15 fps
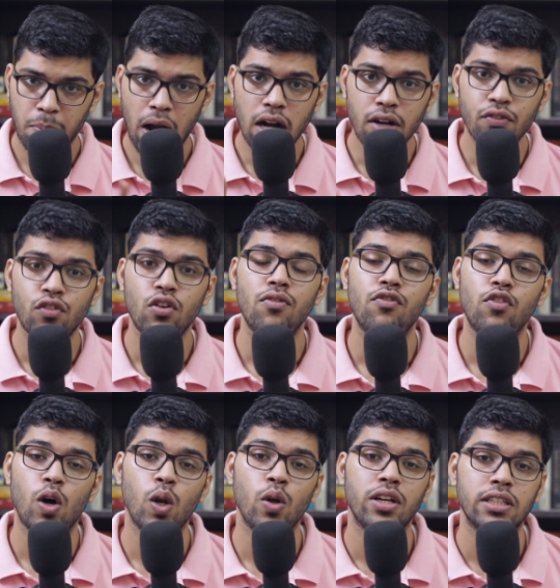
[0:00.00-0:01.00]
apart from
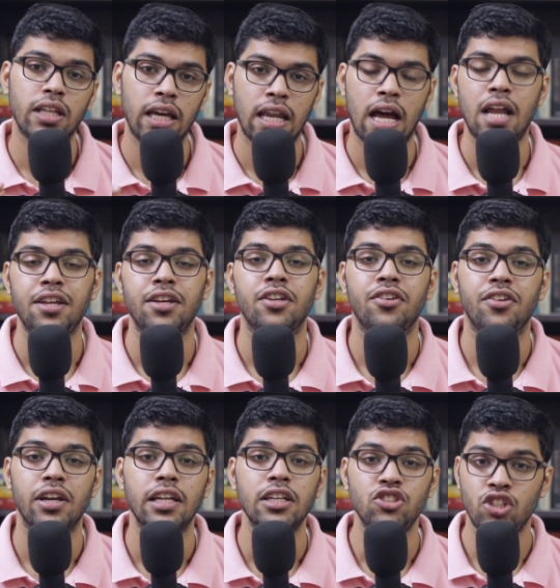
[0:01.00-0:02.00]
following the Iranian
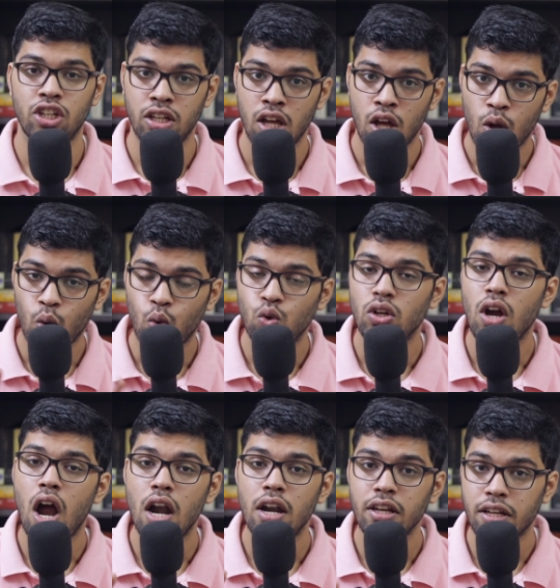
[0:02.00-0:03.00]
religion,
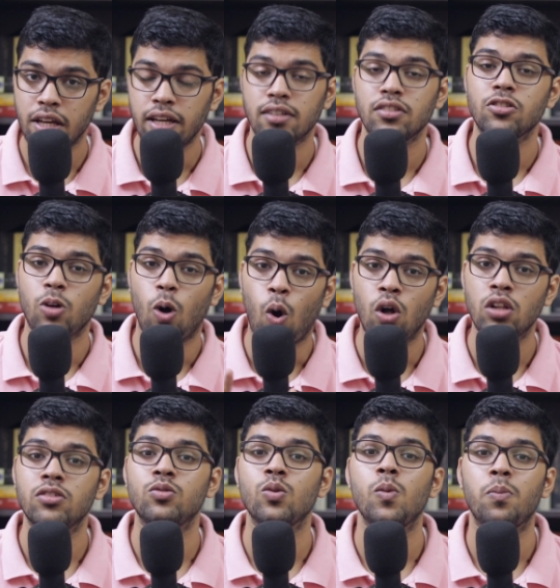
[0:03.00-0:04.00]
Kushan kings
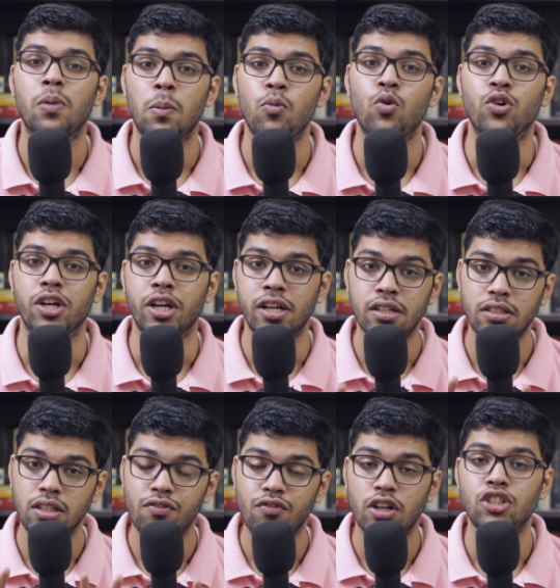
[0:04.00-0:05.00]
also
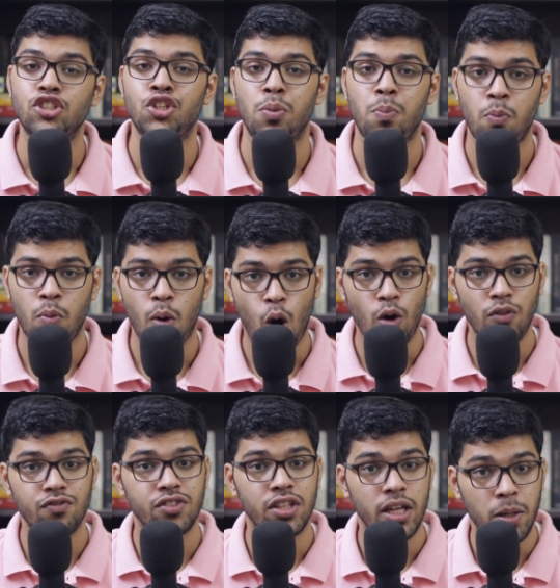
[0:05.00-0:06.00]
promoted the worship
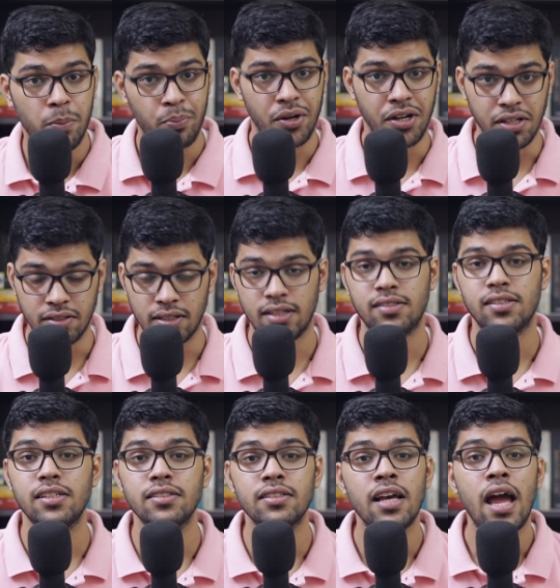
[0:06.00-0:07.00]
of their
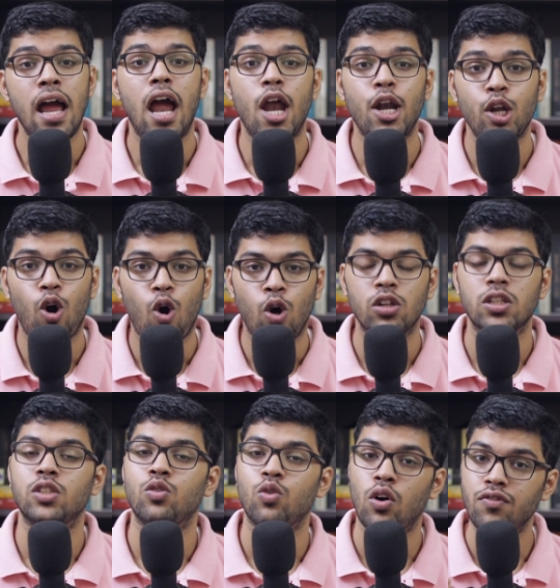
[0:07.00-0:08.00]
predecessors and
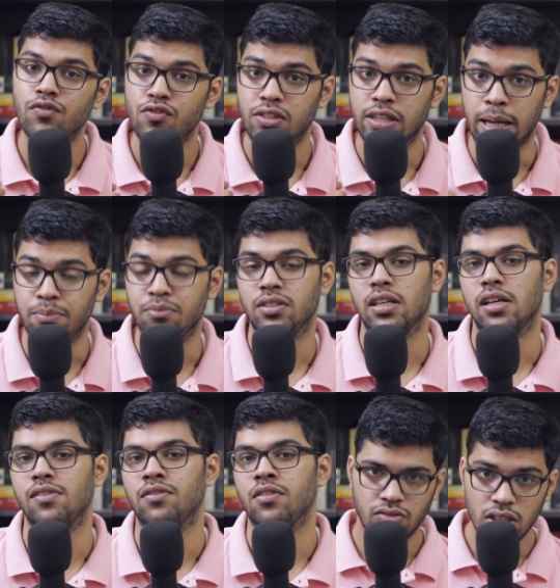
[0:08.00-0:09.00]
also of
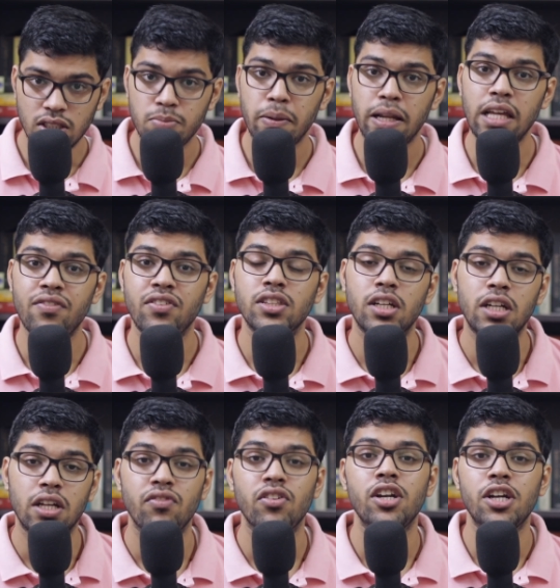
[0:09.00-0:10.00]
themselves. This belief in the
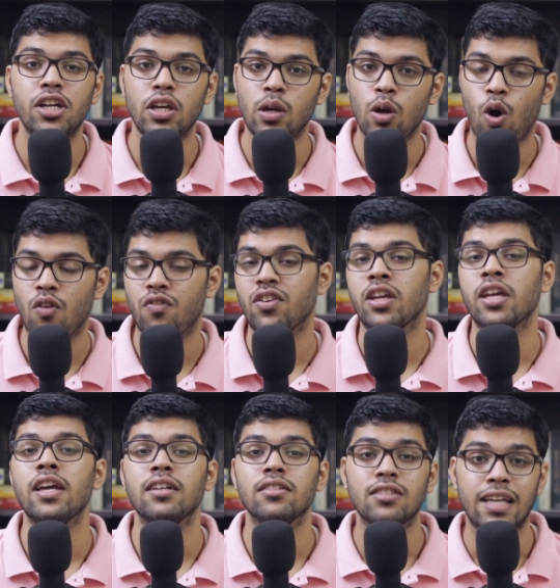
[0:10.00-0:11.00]
divinity of
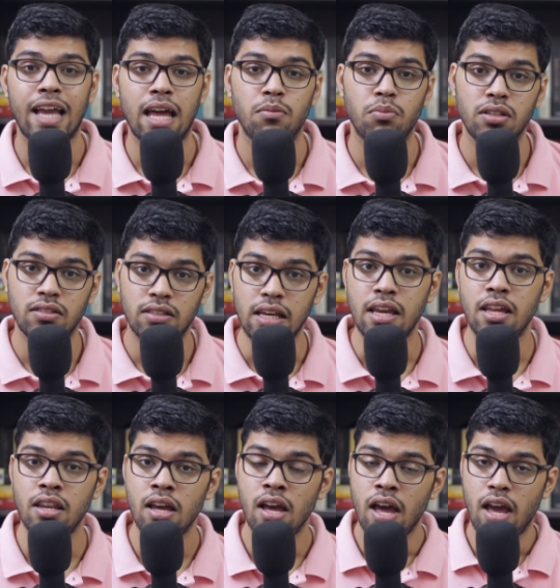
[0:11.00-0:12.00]
kings can be
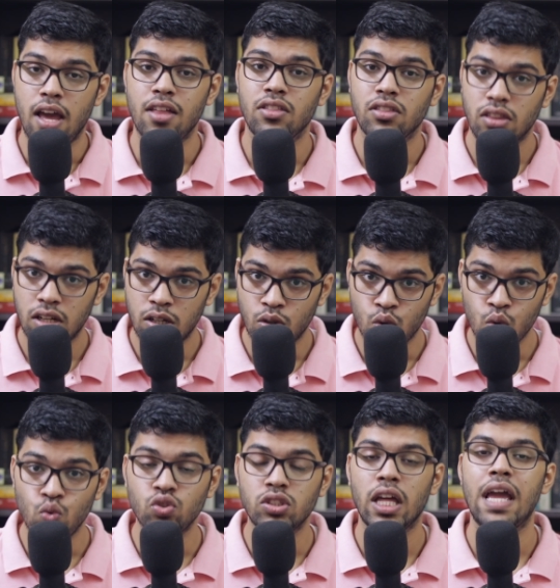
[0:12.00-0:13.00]
seen in the
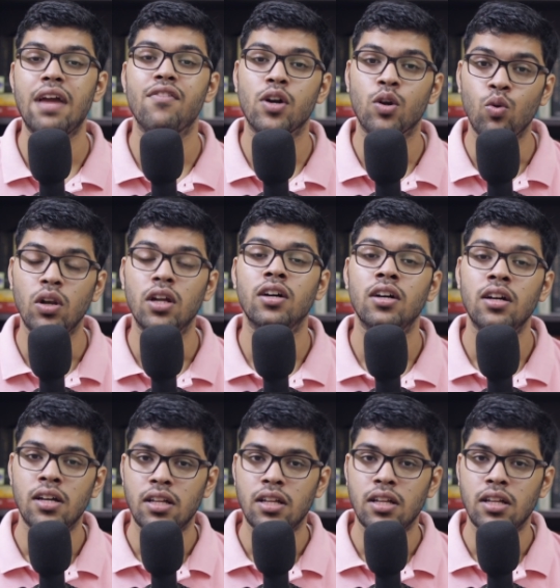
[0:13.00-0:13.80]
two Devakula